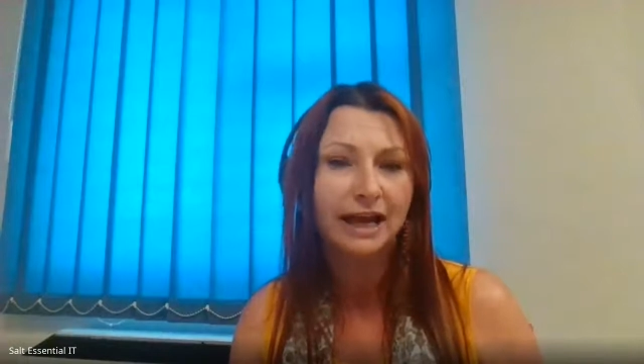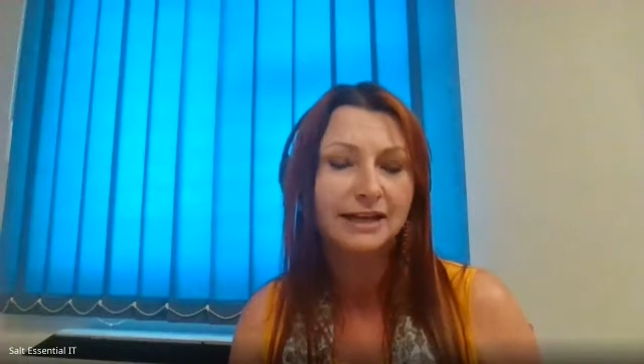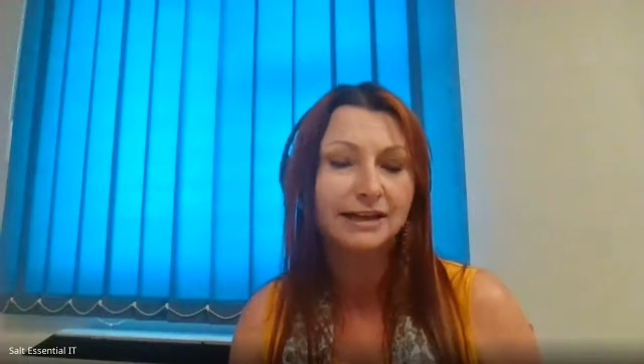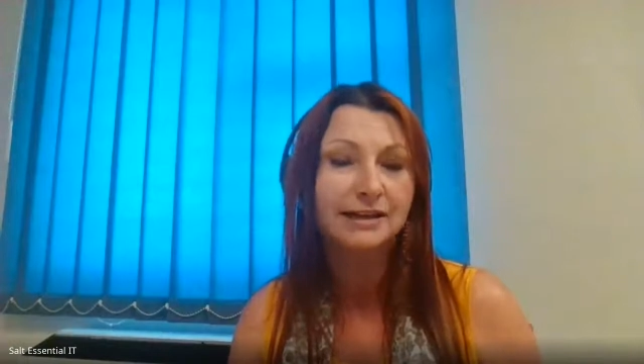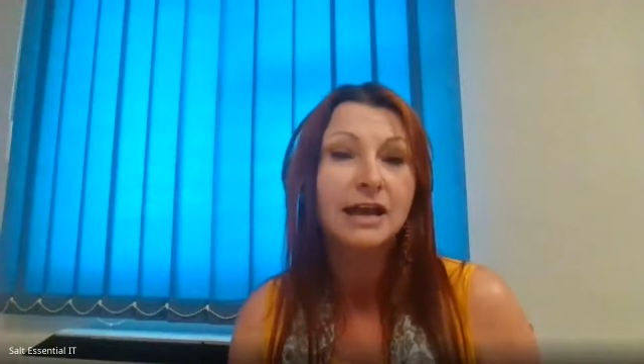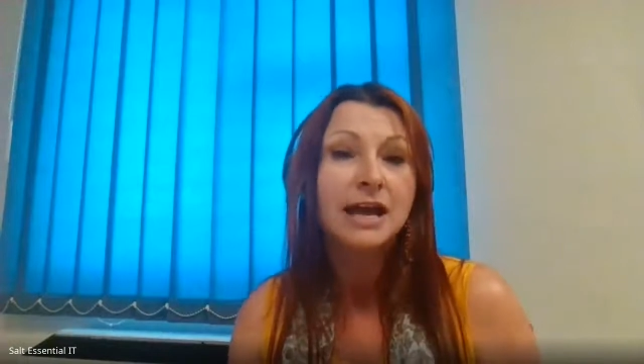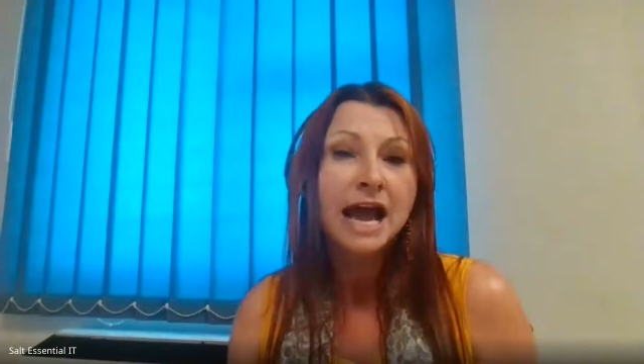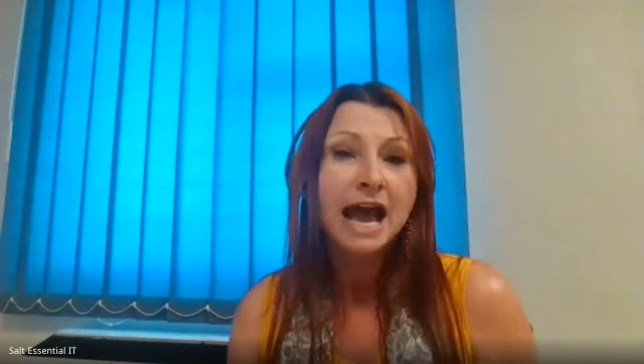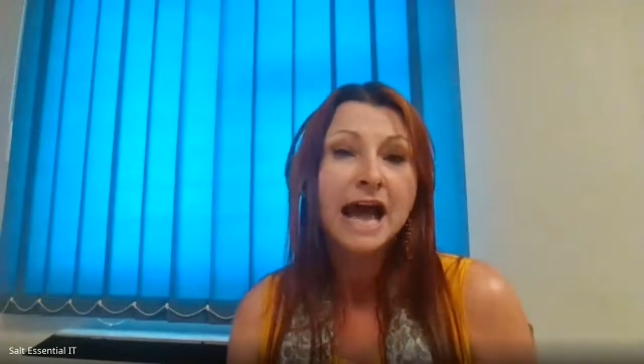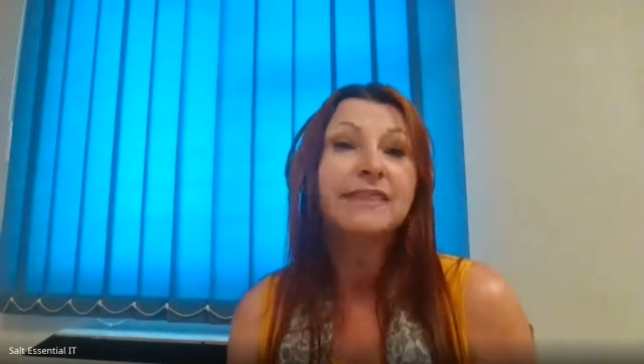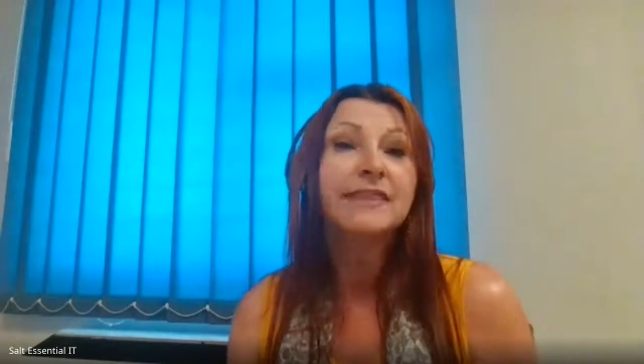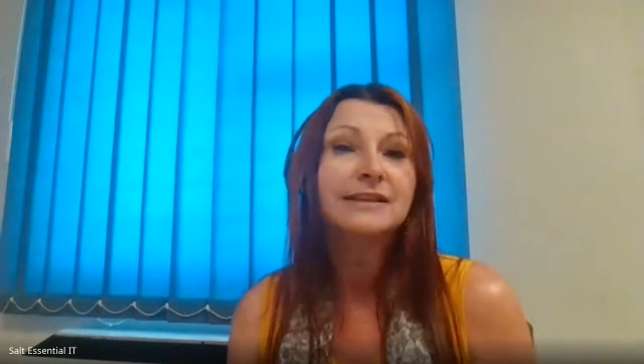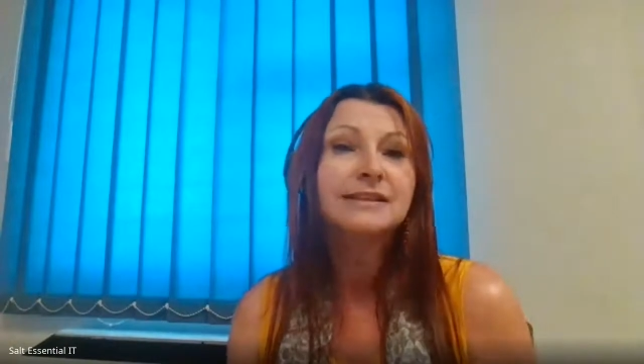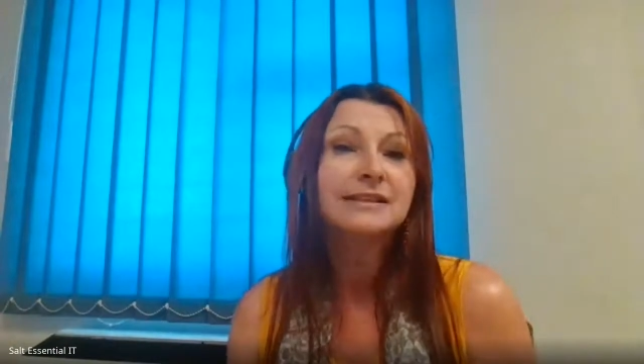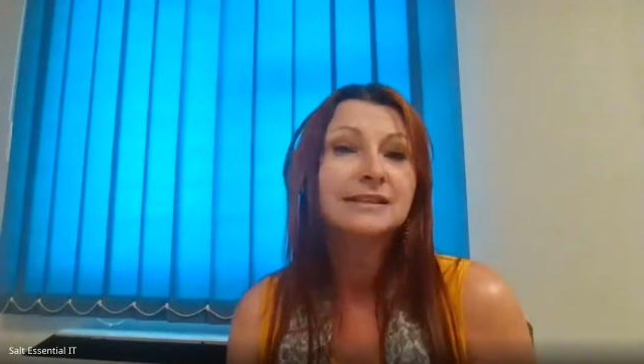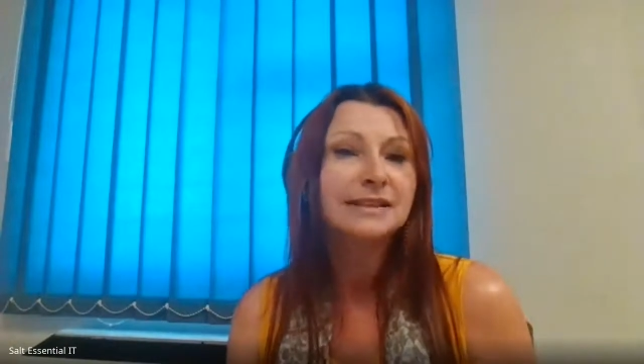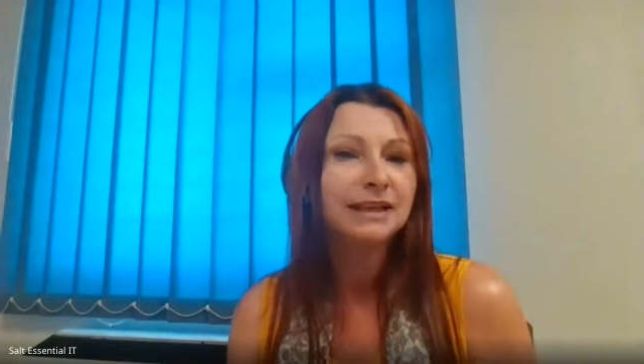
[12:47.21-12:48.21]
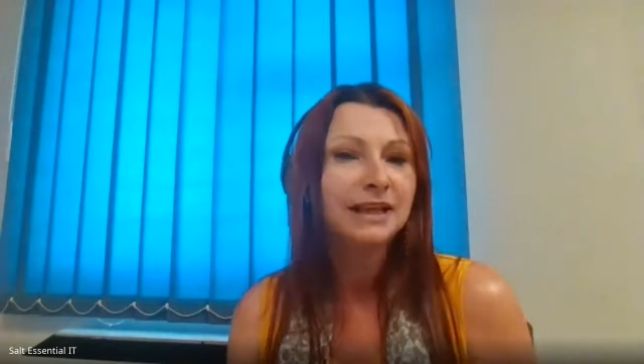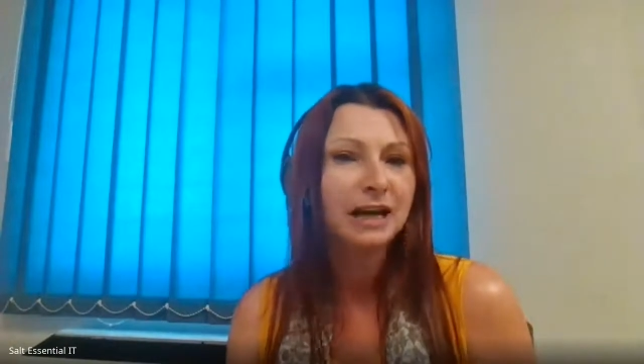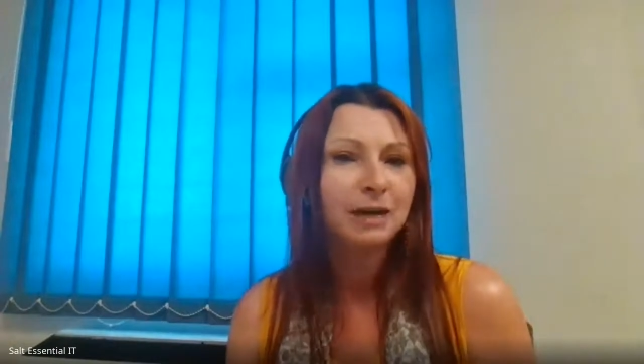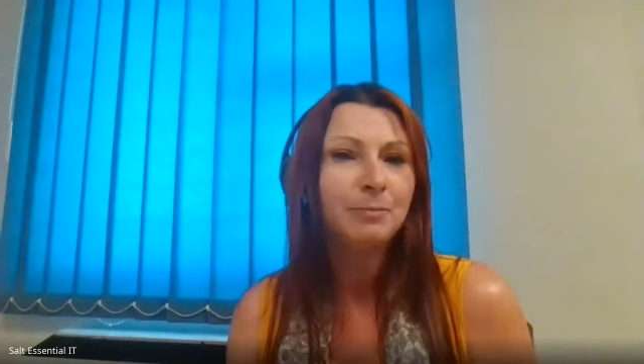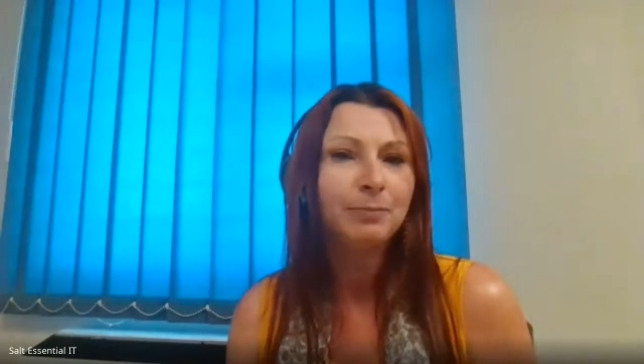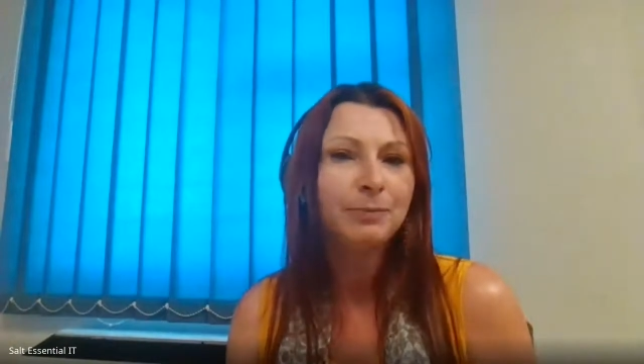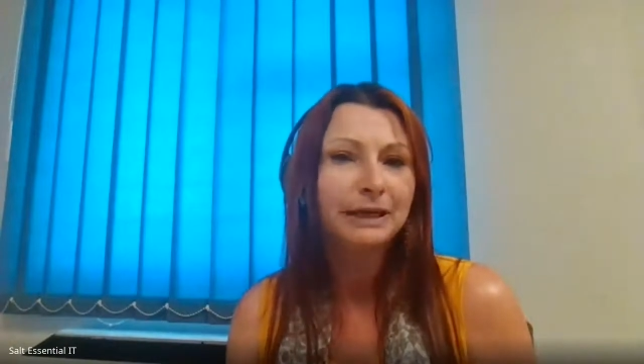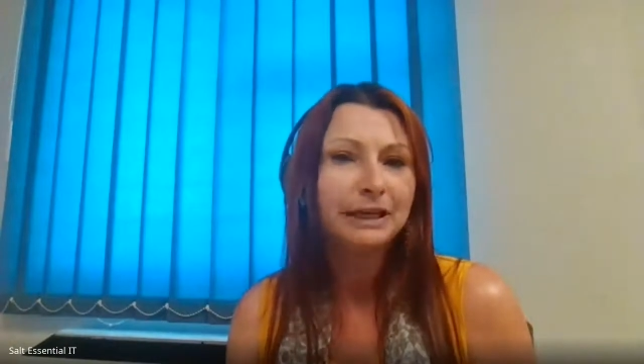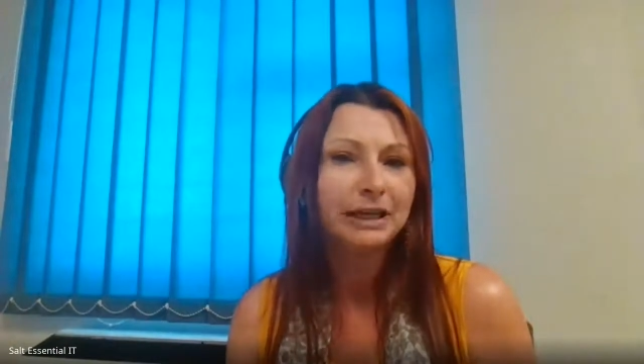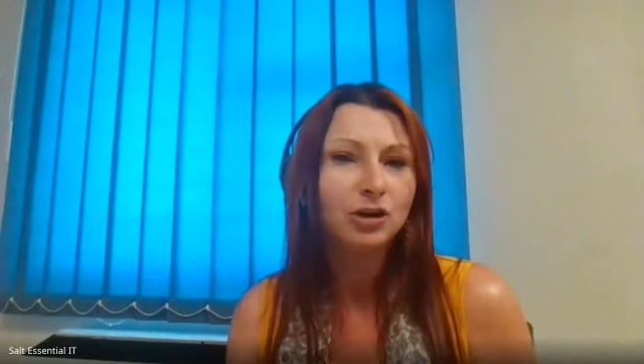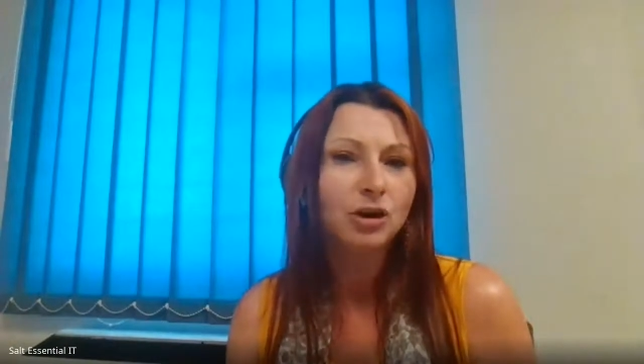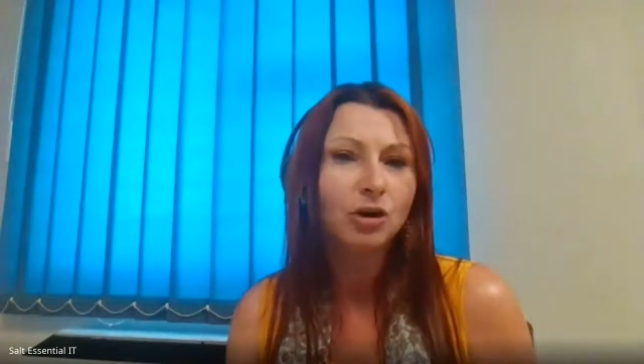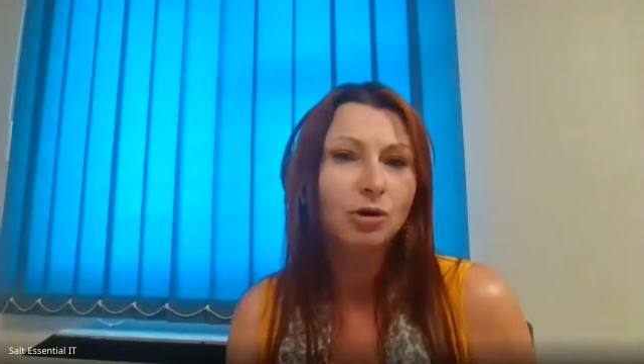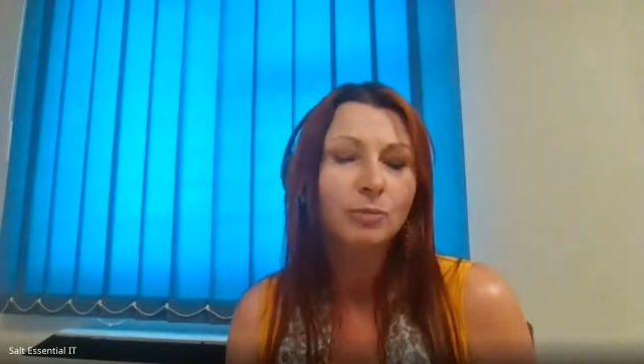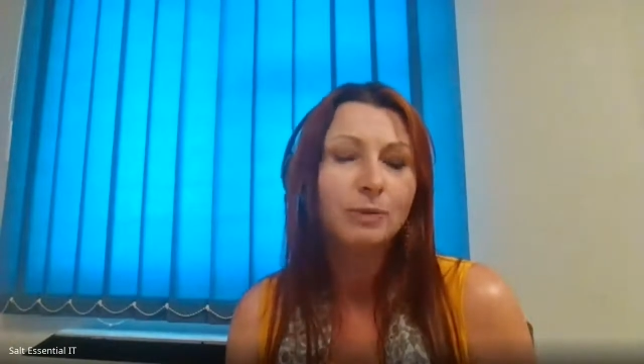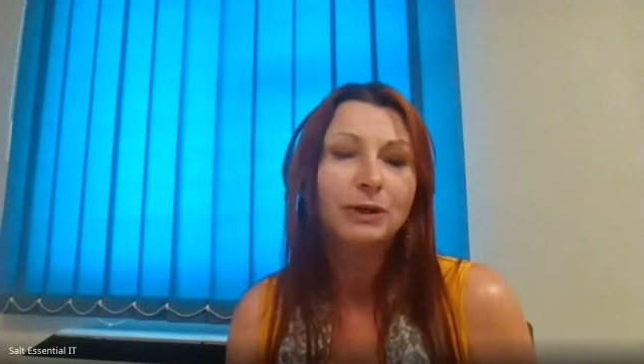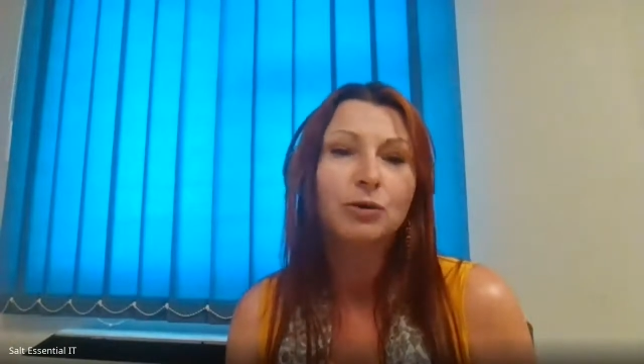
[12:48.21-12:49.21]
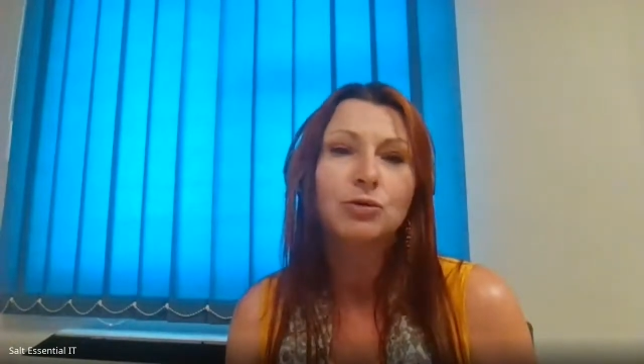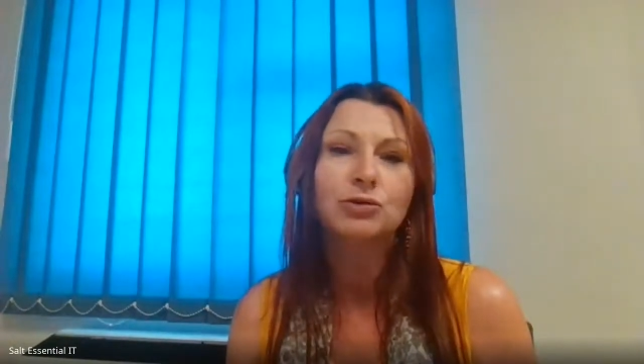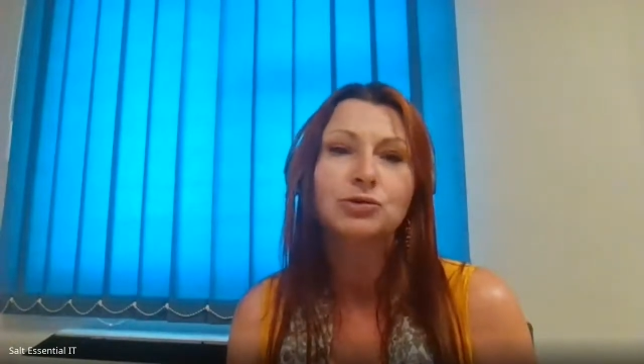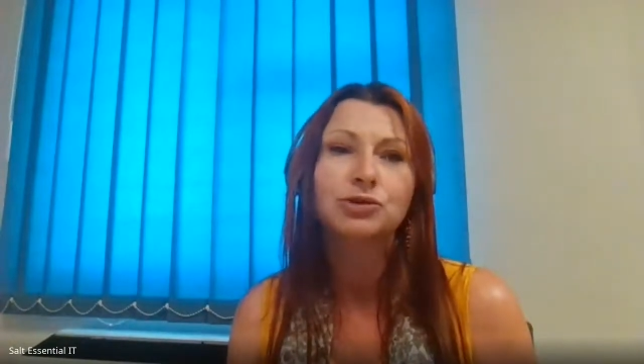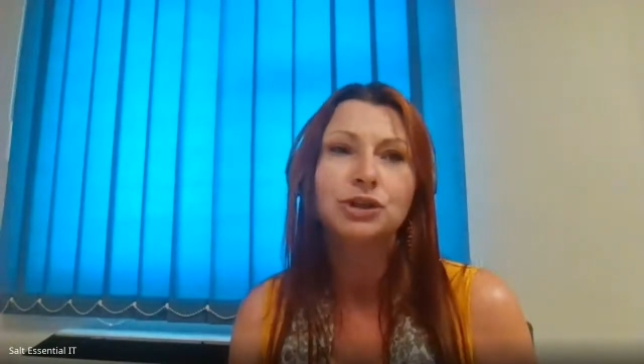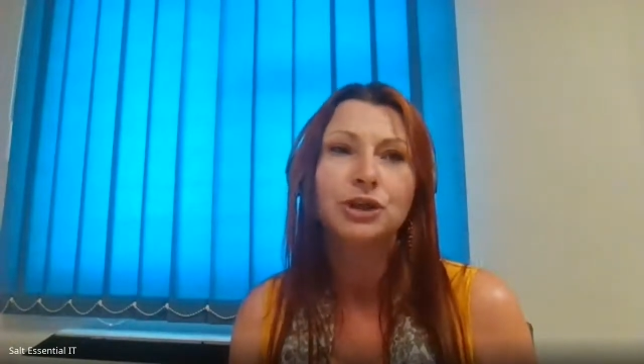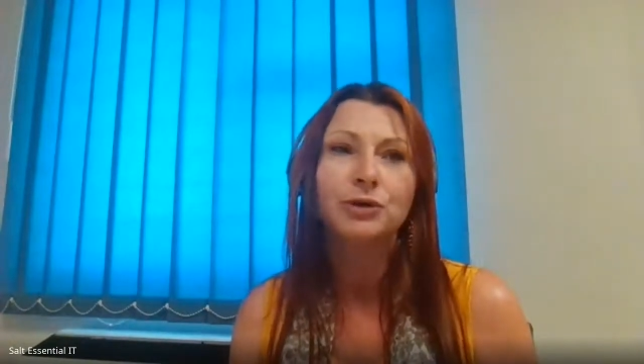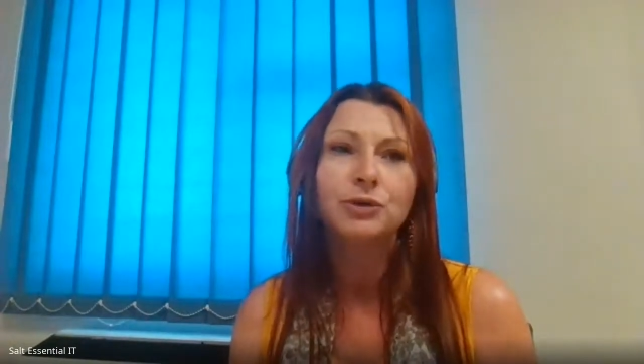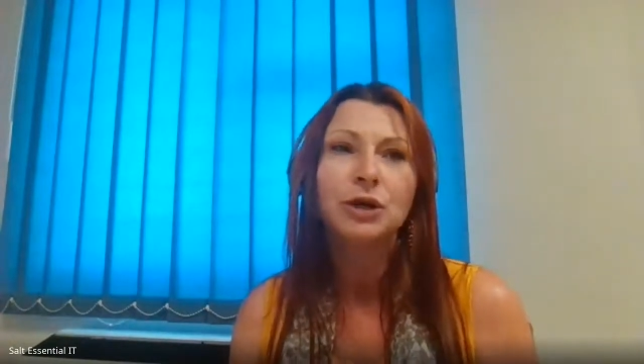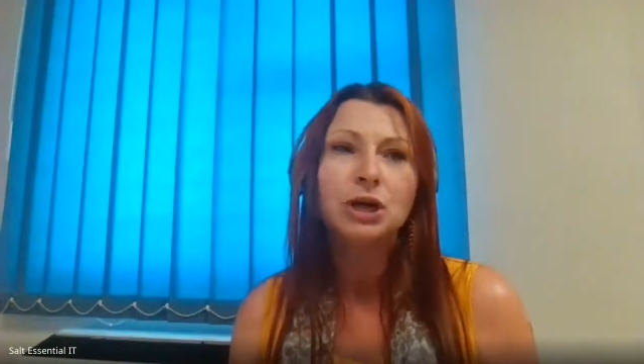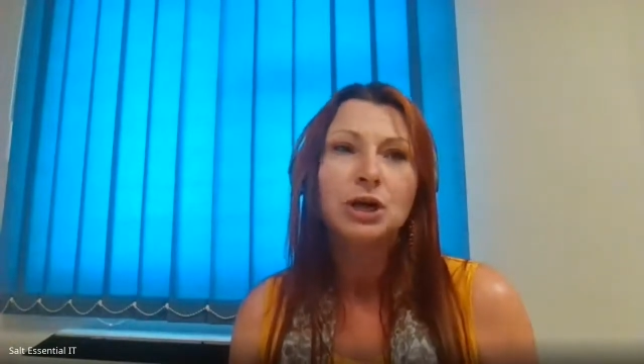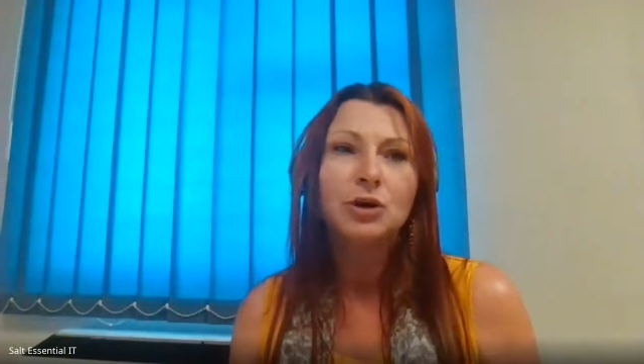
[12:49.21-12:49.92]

And this is the company goal, but also